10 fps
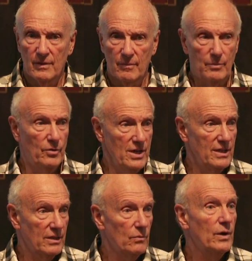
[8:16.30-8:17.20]
My
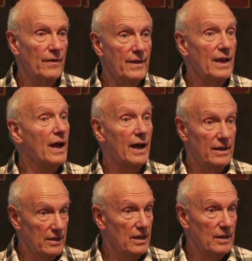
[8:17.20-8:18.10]
breathing, well, then
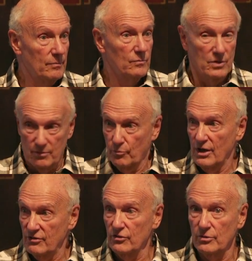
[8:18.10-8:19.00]
I am
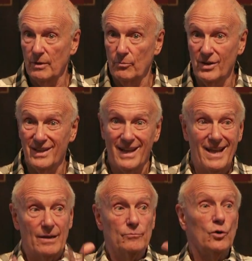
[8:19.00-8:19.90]
present to my breathing,
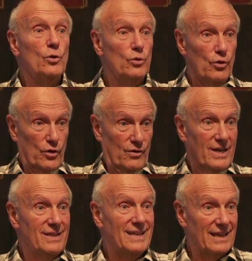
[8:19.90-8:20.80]
and I'm no longer
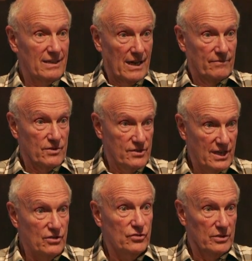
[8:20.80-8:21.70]
in that
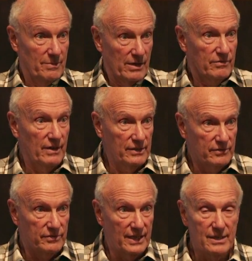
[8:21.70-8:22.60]
conversation about fight and
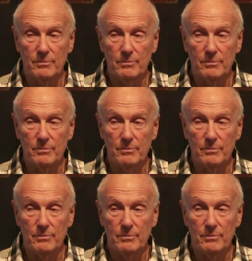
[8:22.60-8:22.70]
flight.